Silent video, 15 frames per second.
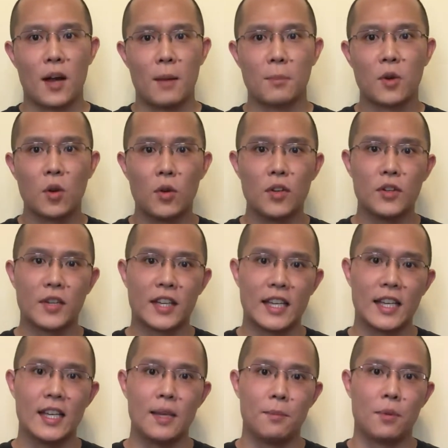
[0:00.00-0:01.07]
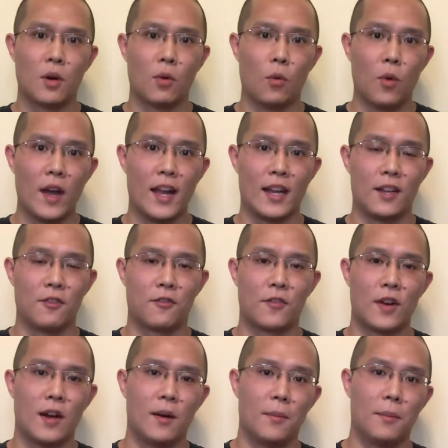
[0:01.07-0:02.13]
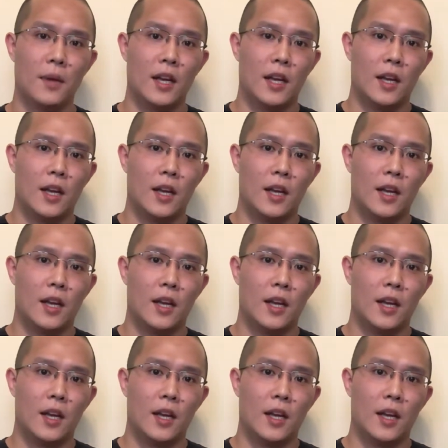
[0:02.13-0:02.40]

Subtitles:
I'm going to keep away from